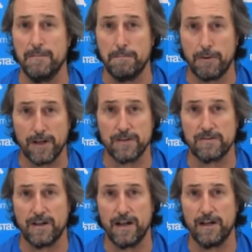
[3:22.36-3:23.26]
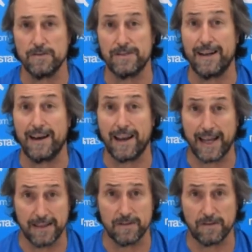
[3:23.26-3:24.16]
Buy the tiles,
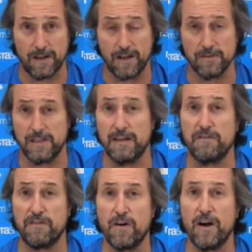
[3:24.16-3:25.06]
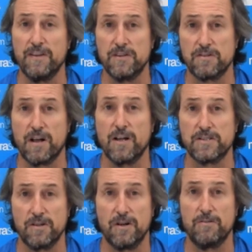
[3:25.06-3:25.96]
lay the tiles, and then find that the tiles
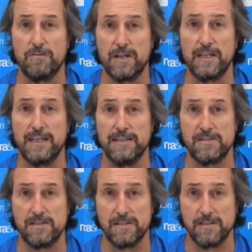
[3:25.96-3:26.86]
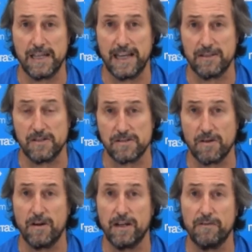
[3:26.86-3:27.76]
are not really
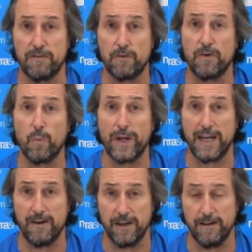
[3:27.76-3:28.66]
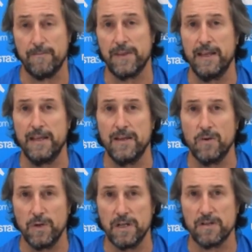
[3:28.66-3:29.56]
designed for a wet area.
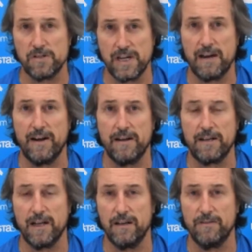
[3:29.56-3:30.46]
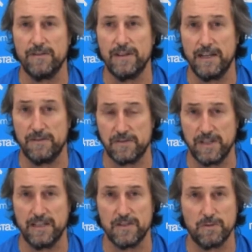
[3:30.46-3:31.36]
When you've got a shower alcove, and I've
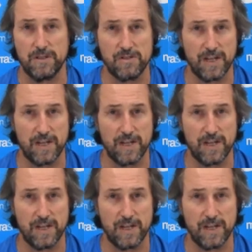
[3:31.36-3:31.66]
seen this with